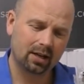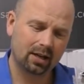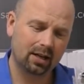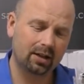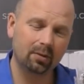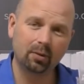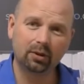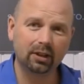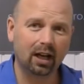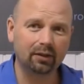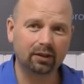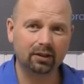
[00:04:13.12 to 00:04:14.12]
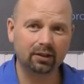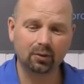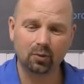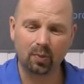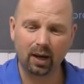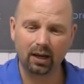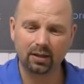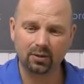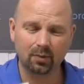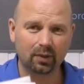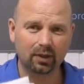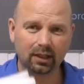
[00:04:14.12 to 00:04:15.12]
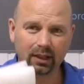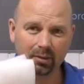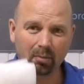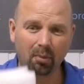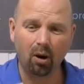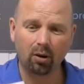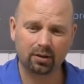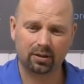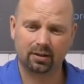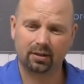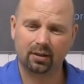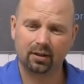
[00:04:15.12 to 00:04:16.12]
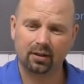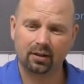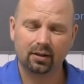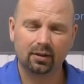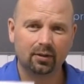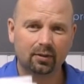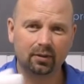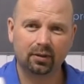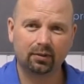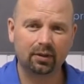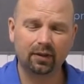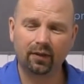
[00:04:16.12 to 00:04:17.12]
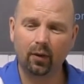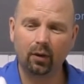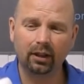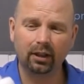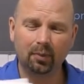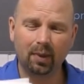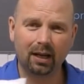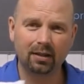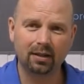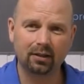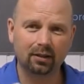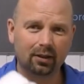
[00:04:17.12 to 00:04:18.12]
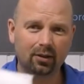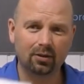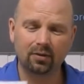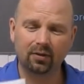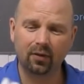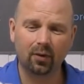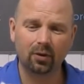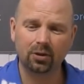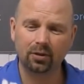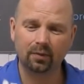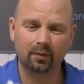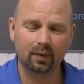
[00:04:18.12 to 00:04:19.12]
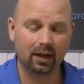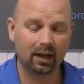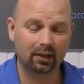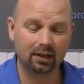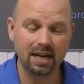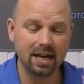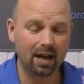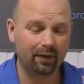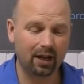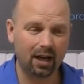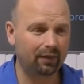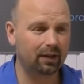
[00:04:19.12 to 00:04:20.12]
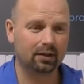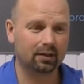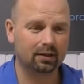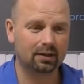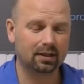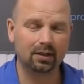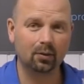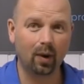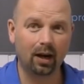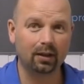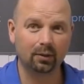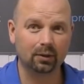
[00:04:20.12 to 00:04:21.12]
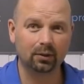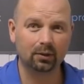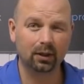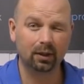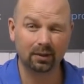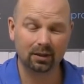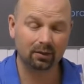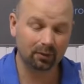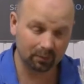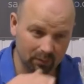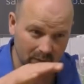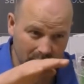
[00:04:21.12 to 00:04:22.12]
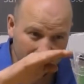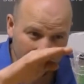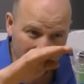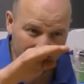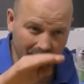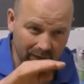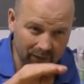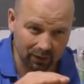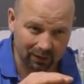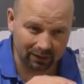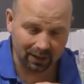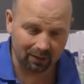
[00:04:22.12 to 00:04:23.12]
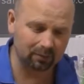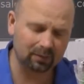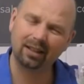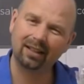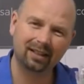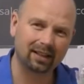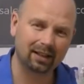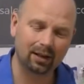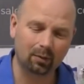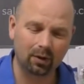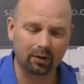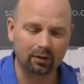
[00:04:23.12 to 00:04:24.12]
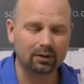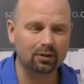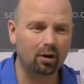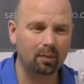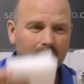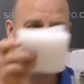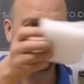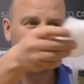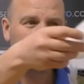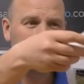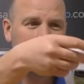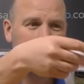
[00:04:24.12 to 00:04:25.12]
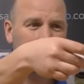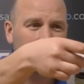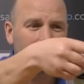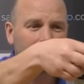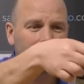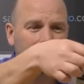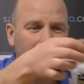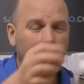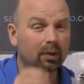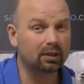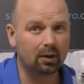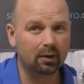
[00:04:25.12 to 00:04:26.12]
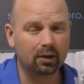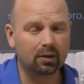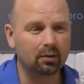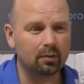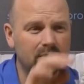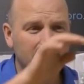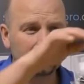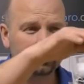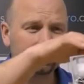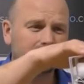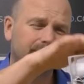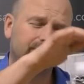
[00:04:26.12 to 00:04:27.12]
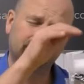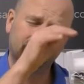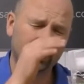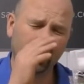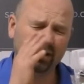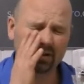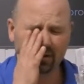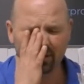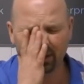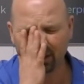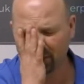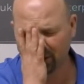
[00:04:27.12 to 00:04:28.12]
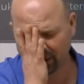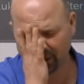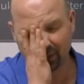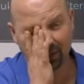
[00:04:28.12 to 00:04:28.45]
And they wouldn't have it. They would buy something in a box with 3 or 4 little pads in that cost a fortune. And I could never ever see why they were doing it. I was saying, look, move that further down. No, I want it on the top. It's got to be on the top. That's how it comes, you know. Catches all the muck.